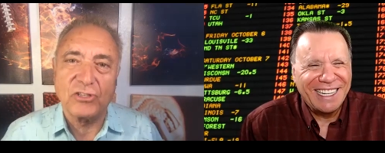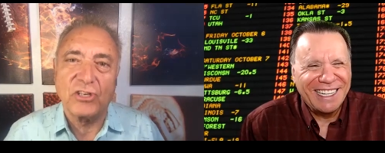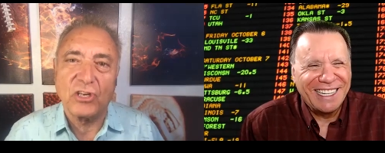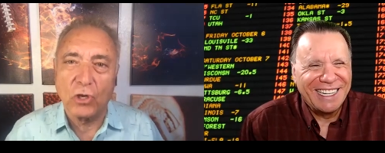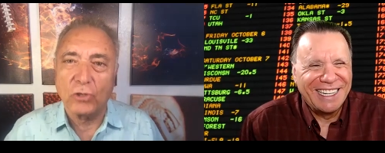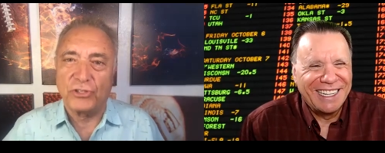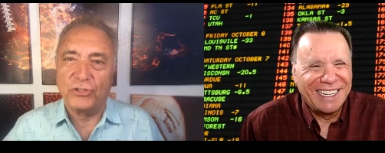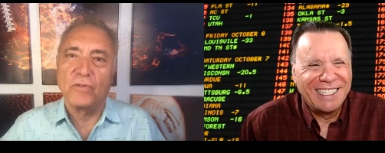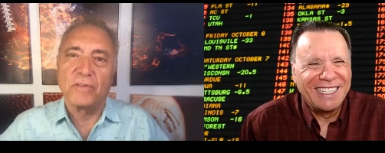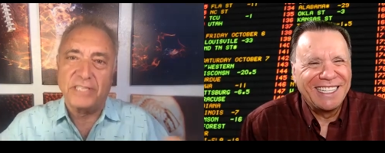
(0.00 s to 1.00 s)
Speaker 1: to the Colts in
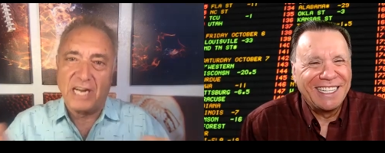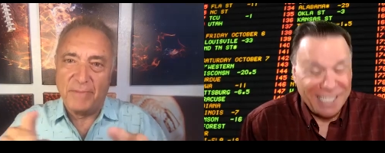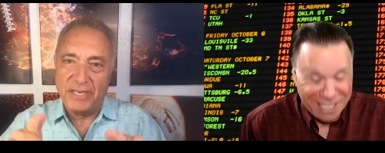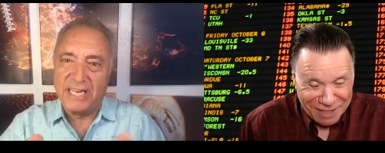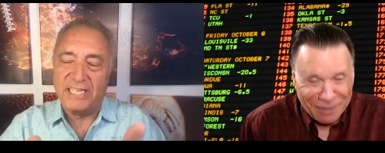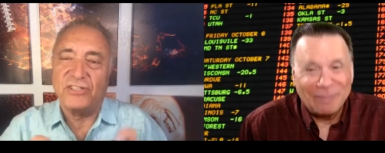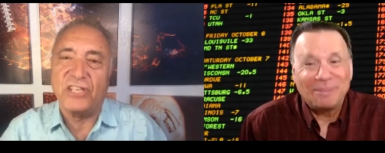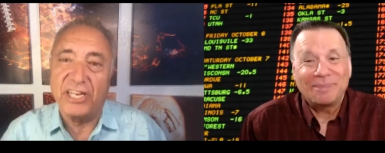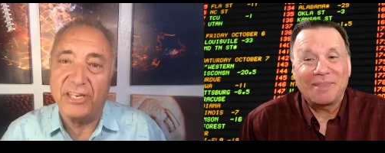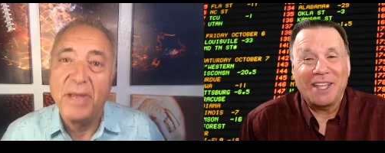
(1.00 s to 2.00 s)
overtime at Yankee
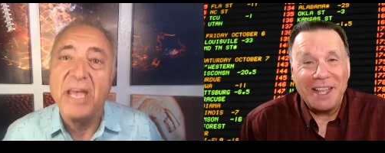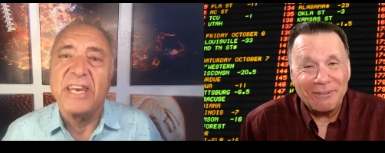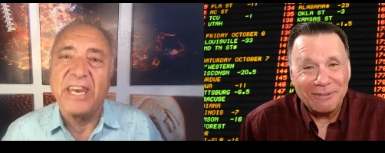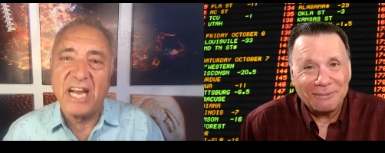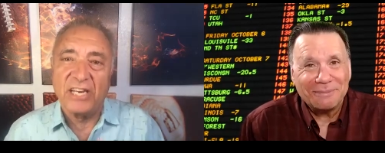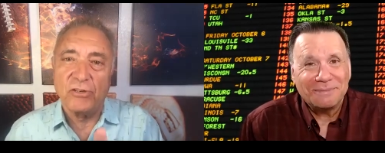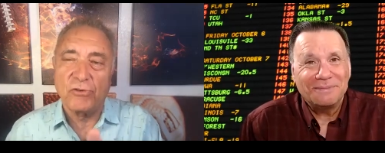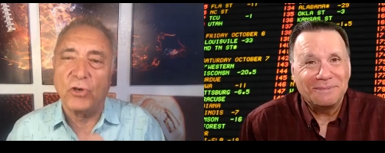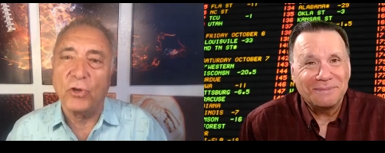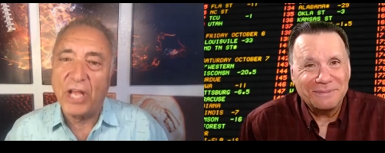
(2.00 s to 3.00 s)
Stadium. Yeah. Nine years
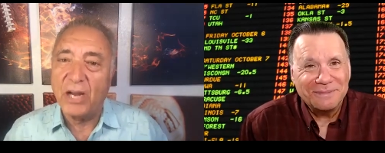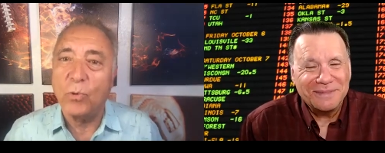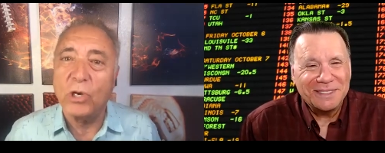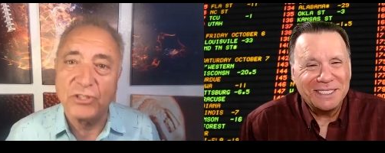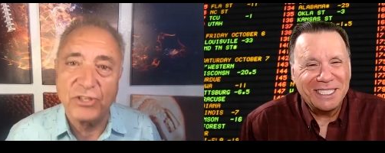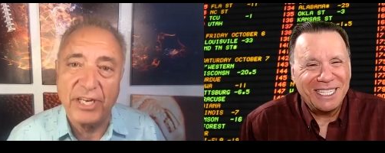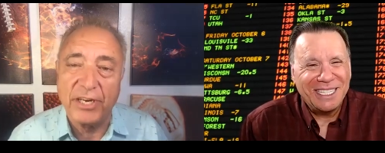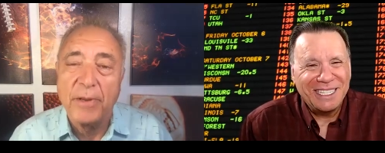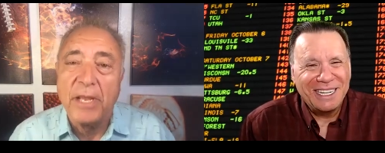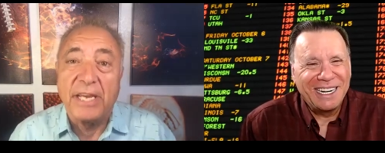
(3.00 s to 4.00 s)
old, I was
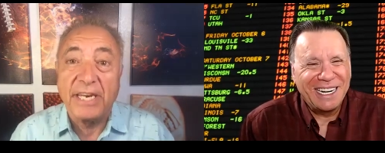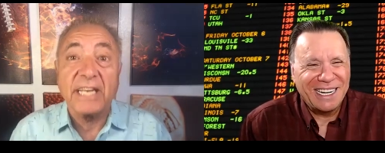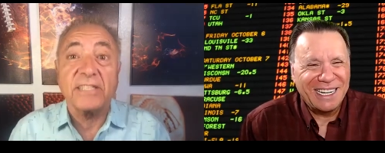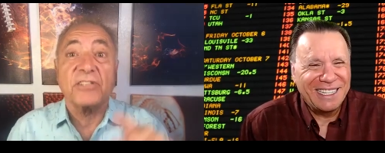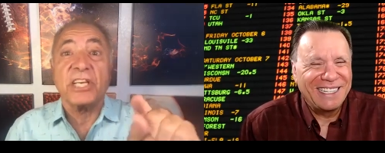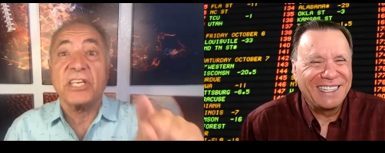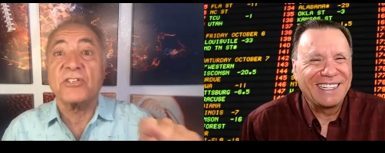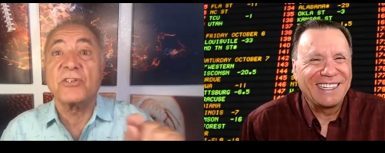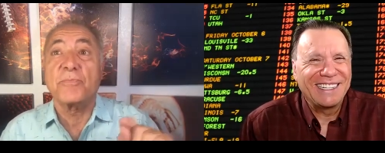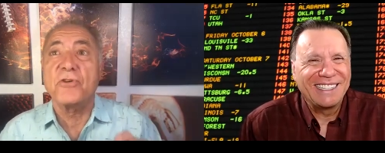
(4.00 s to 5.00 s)
there. And I got the
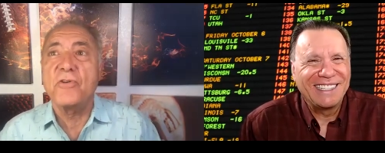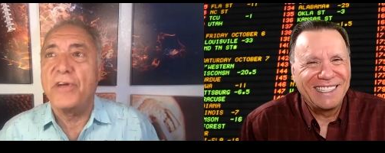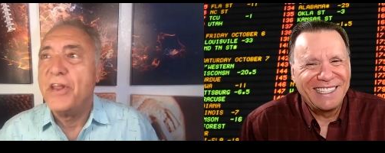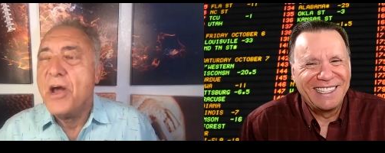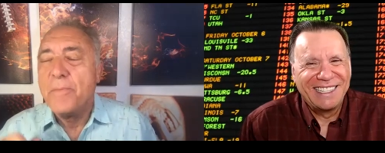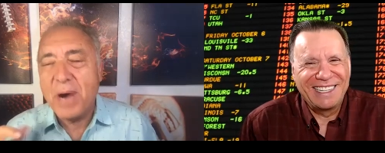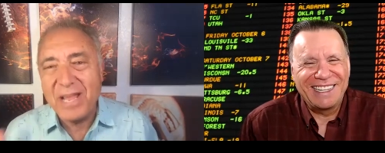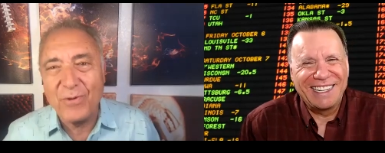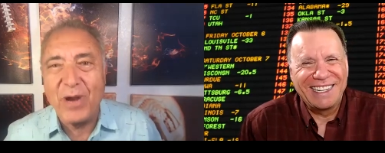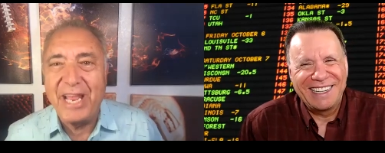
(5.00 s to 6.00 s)
tickets to prove it. By
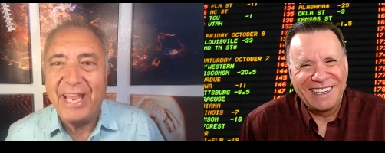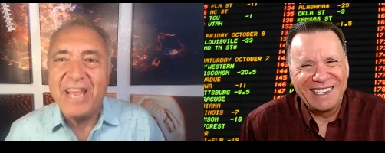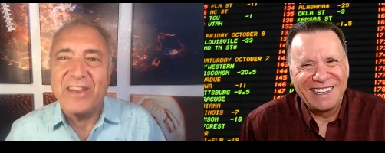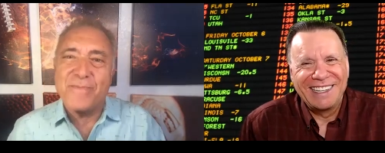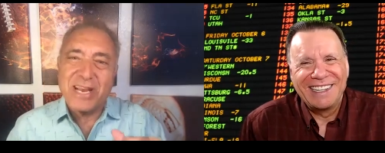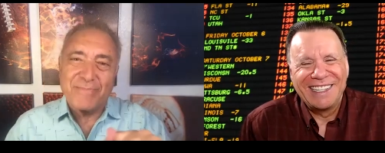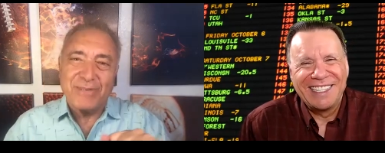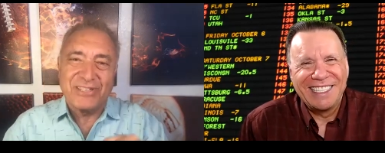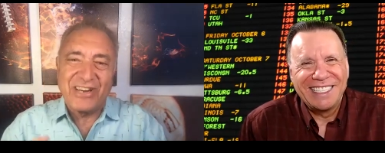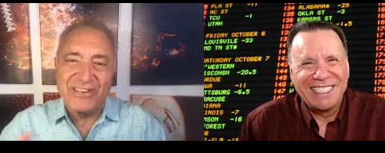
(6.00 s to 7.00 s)
the way, you're making me
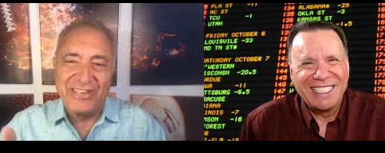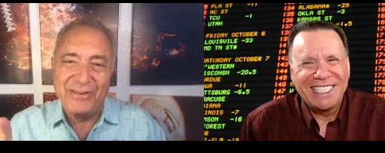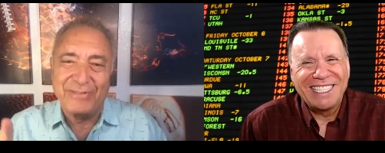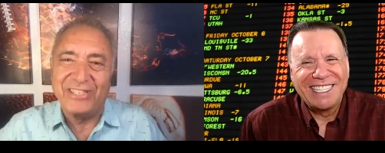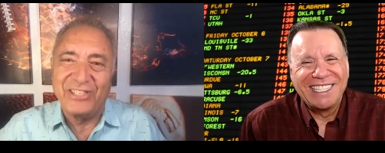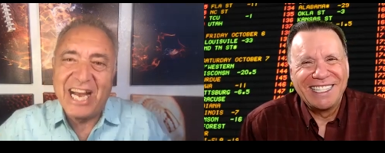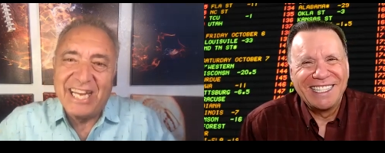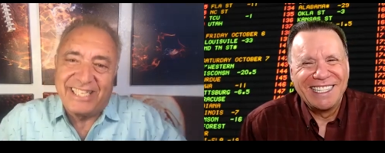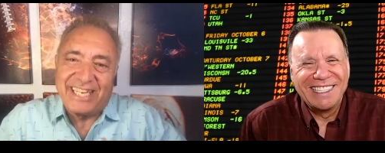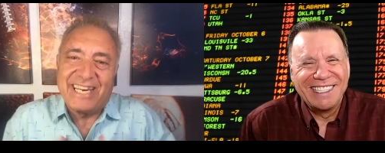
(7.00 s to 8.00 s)
start here with the
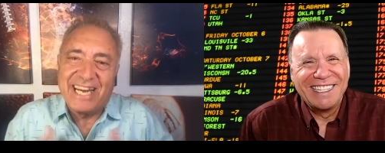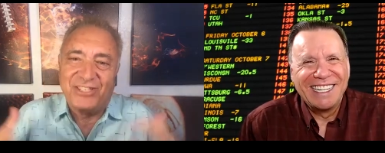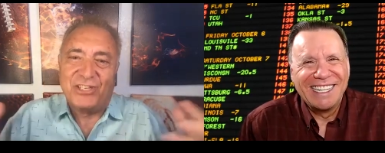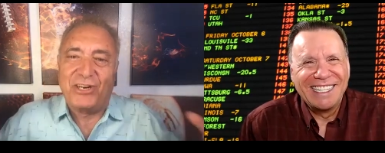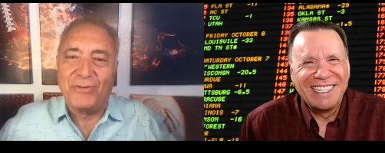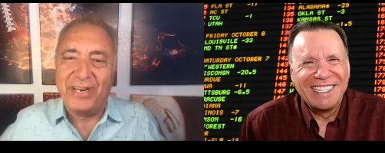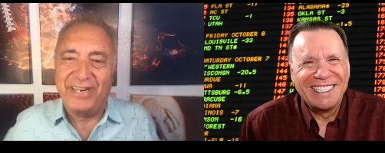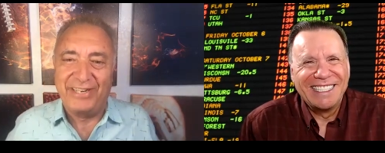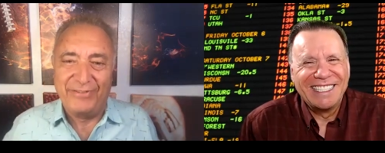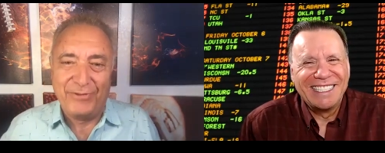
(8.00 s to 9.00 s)
Giants. I got odds
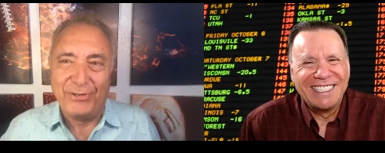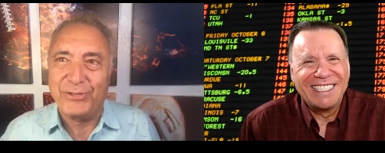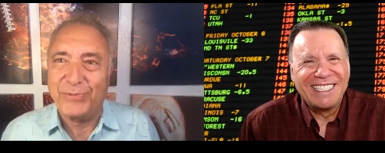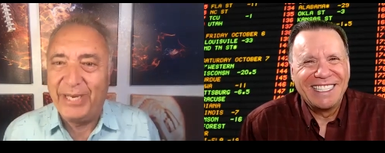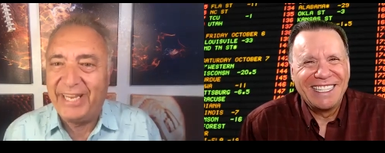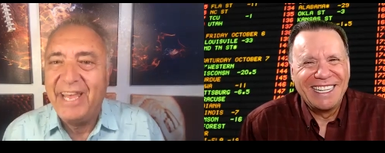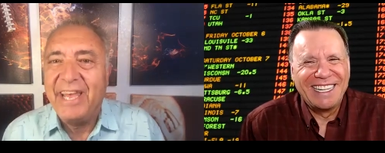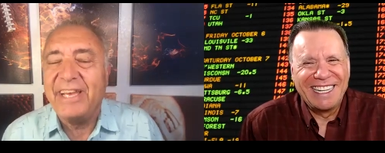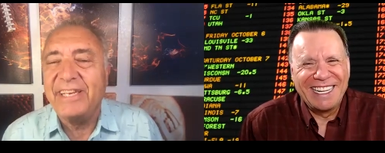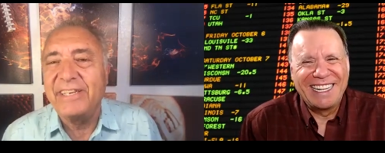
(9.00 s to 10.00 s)
already the first week.
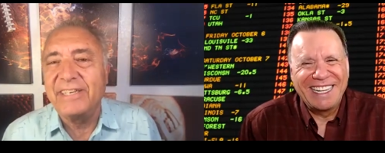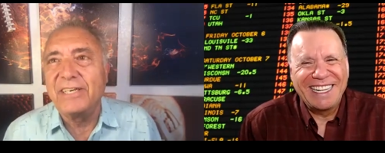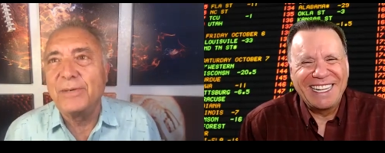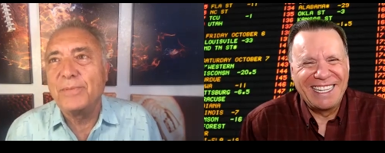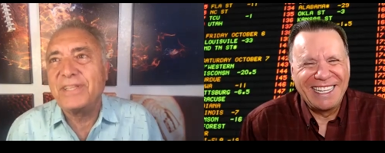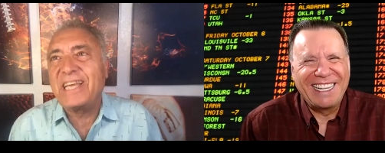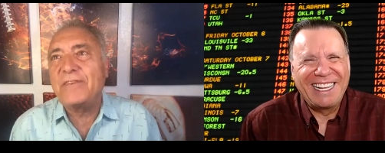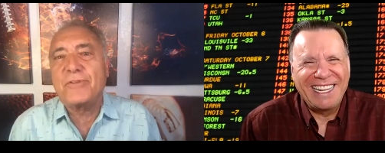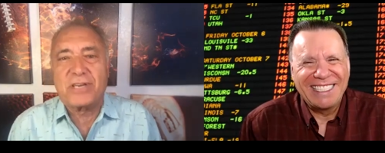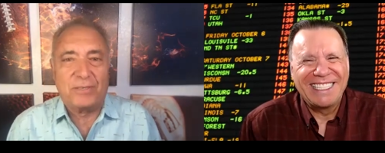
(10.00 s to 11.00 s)
And um,
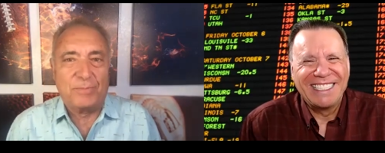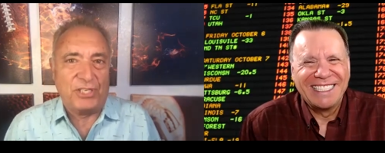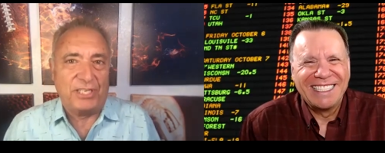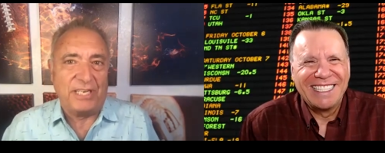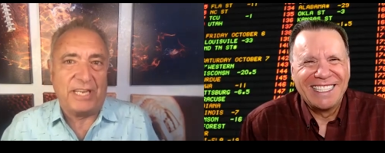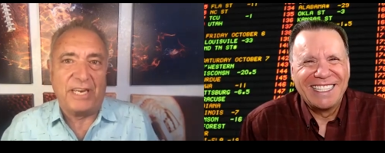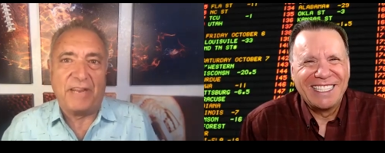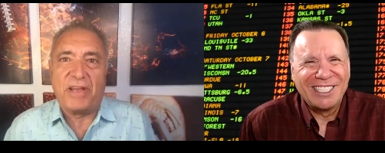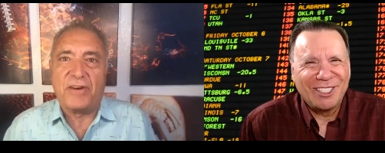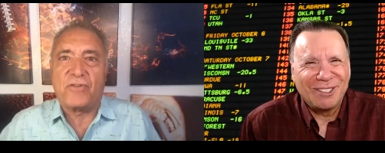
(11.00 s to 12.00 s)
Denver comes in, and
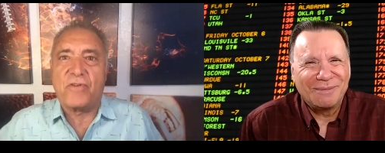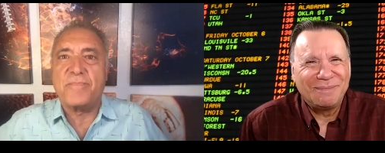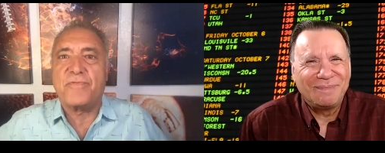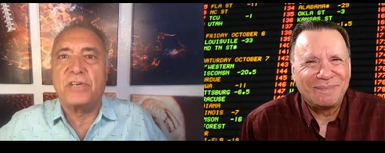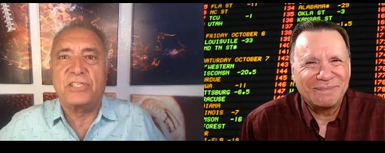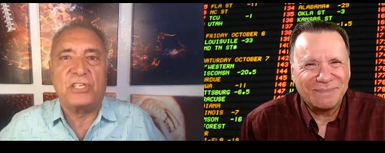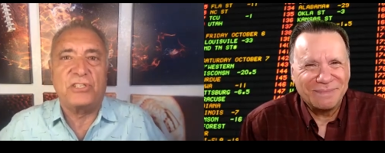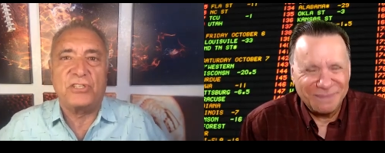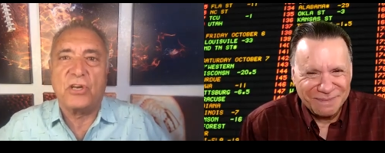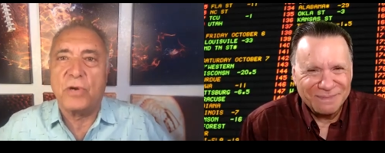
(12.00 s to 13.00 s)
they've had a great
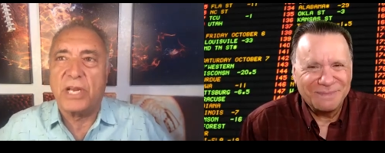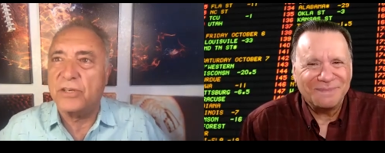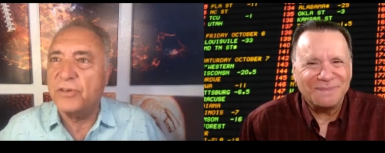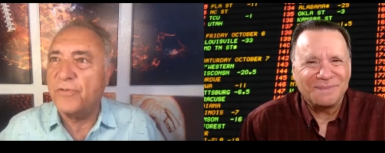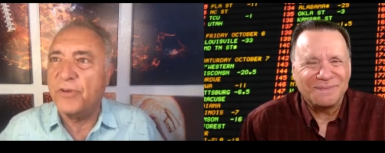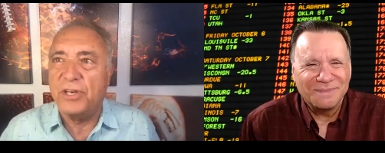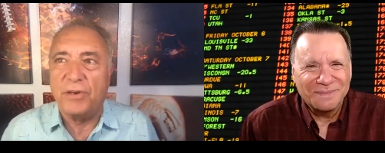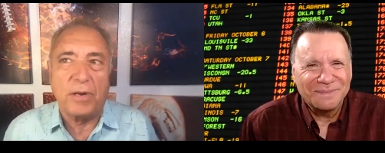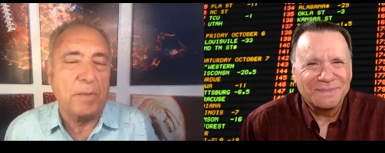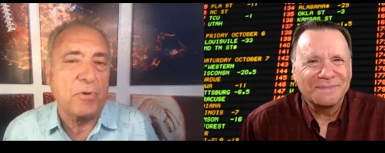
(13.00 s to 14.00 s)
preseason, going undefeated,
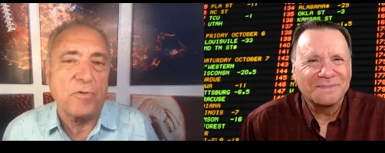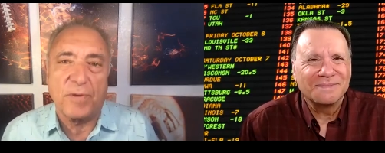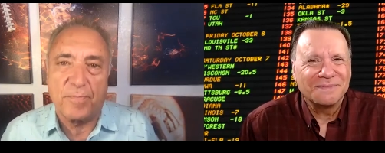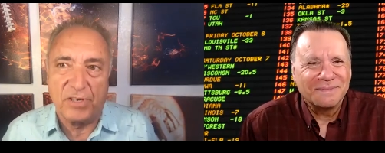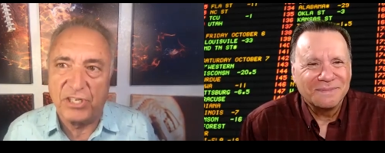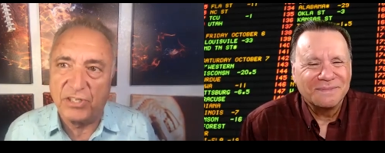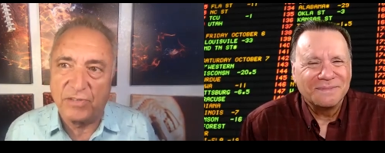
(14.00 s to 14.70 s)
a perfect preseason